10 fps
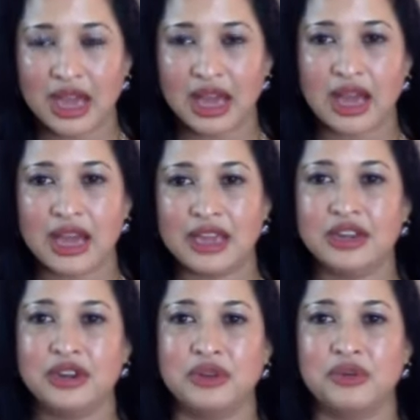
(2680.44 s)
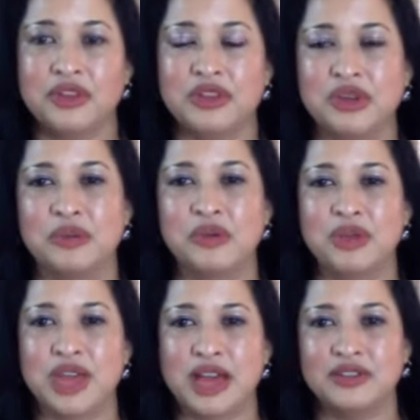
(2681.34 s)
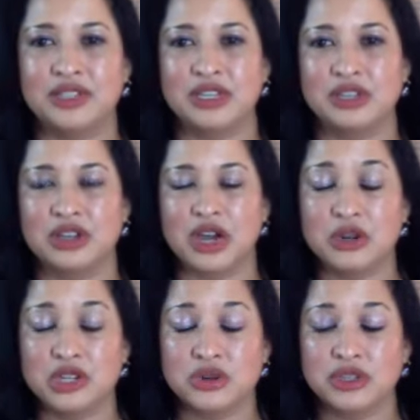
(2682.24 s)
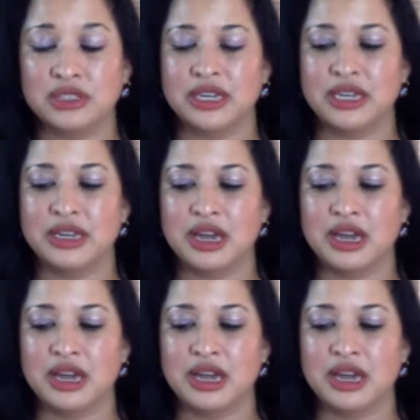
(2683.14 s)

I can do it with you, but we have to go shortly.